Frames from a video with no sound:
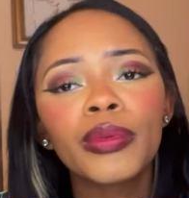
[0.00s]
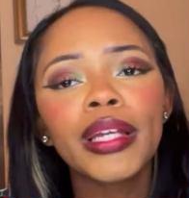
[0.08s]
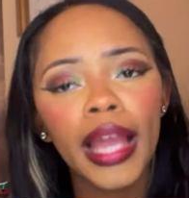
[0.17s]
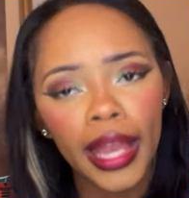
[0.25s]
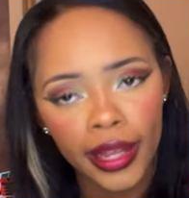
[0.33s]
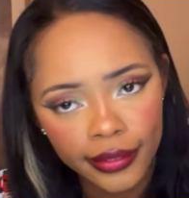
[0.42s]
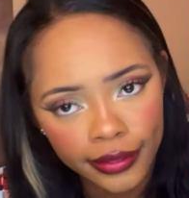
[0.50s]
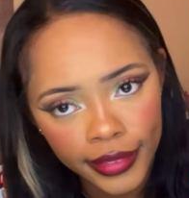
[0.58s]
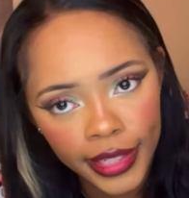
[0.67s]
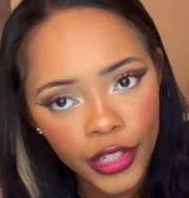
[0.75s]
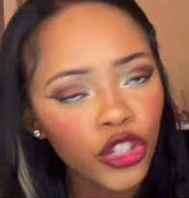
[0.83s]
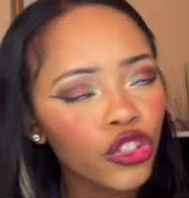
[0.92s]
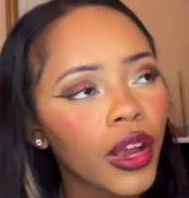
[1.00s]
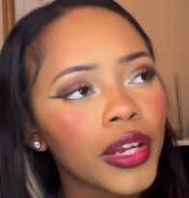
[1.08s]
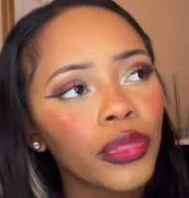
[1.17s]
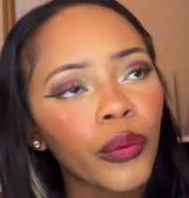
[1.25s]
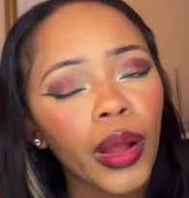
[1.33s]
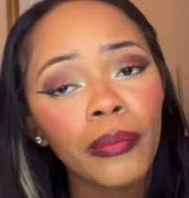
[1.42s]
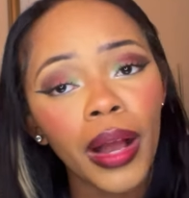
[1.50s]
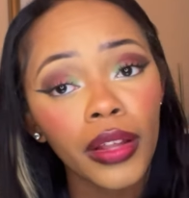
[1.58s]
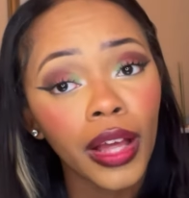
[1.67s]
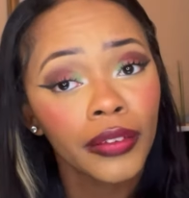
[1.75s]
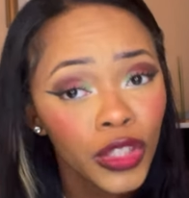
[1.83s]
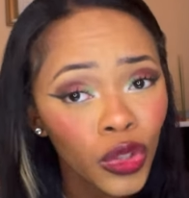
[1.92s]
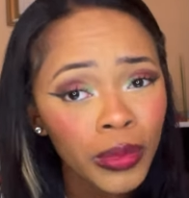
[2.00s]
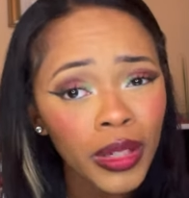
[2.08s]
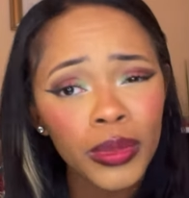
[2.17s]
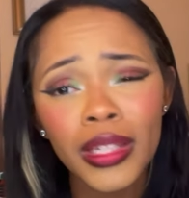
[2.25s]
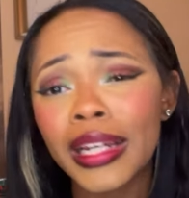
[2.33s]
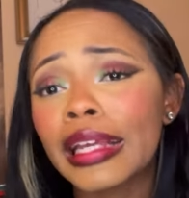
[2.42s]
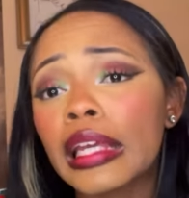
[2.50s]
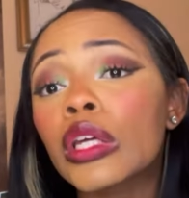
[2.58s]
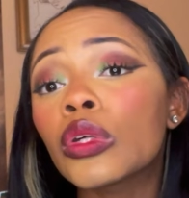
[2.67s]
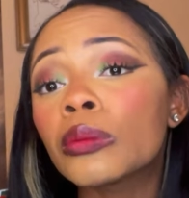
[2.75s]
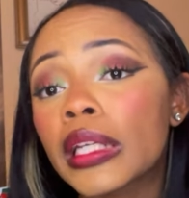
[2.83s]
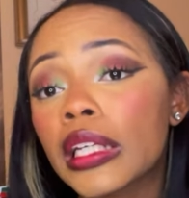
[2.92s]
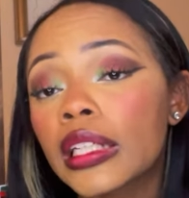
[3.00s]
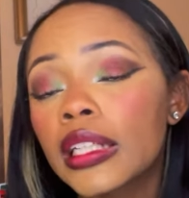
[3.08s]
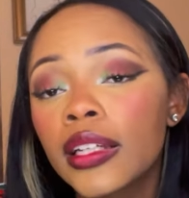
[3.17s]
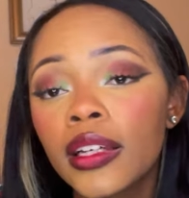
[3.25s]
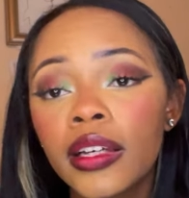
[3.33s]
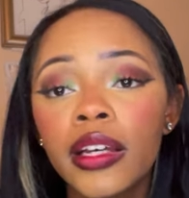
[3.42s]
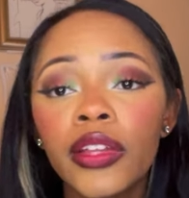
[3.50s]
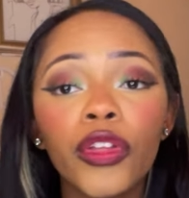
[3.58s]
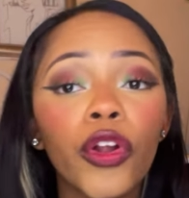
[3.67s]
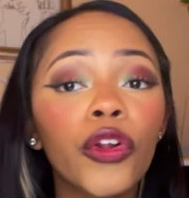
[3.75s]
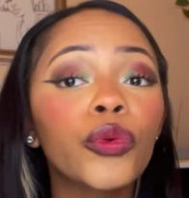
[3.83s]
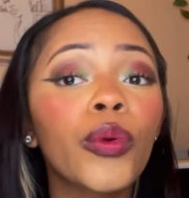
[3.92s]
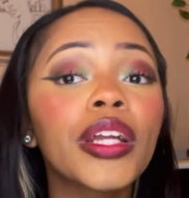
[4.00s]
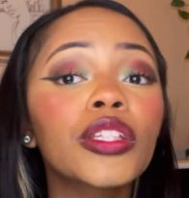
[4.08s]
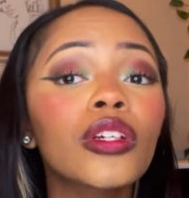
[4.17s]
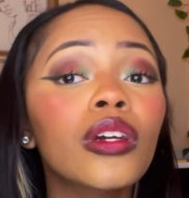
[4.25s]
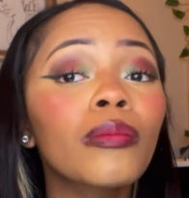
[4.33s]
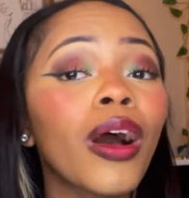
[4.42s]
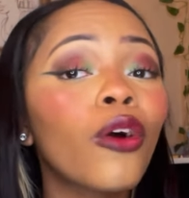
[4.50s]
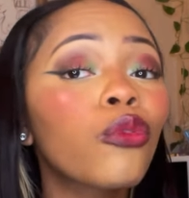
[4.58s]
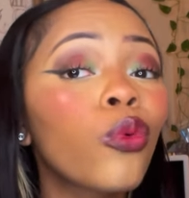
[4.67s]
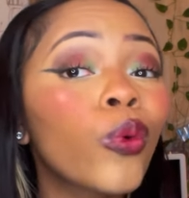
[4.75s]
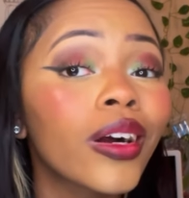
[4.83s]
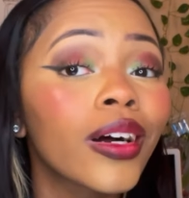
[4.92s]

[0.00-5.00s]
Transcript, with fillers: we can. He just tried to threaten my life. He told me he was going to kill me. The earthquake took him out for